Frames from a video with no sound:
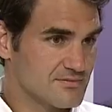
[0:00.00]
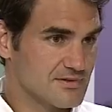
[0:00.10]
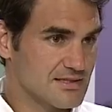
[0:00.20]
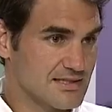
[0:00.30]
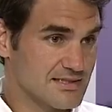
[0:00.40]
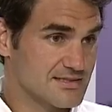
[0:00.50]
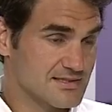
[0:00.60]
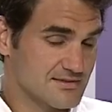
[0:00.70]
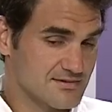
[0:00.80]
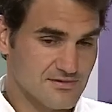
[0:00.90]
it is.
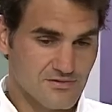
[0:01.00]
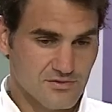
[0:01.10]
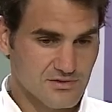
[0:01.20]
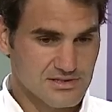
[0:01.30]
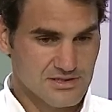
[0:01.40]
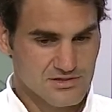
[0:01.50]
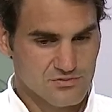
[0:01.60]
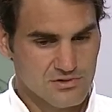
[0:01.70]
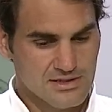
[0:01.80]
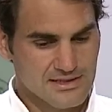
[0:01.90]
And of course, I just
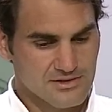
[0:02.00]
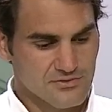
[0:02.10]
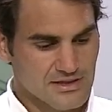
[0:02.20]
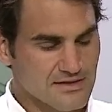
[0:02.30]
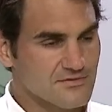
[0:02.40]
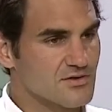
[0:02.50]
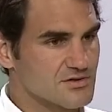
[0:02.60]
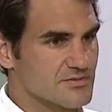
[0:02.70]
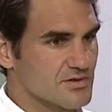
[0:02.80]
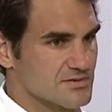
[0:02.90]
would like to relive
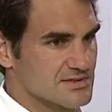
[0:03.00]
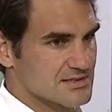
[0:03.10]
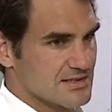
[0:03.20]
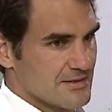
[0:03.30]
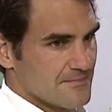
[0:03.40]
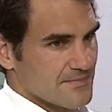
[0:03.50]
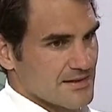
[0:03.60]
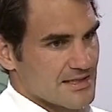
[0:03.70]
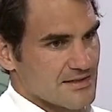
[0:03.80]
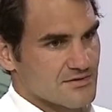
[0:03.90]
those moments
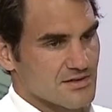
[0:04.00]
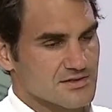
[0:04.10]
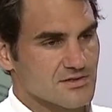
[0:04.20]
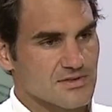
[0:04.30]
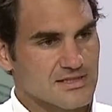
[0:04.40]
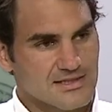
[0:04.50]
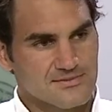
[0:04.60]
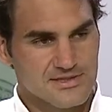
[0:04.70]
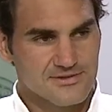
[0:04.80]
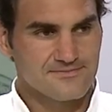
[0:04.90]
I have done so many
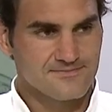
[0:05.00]
times here.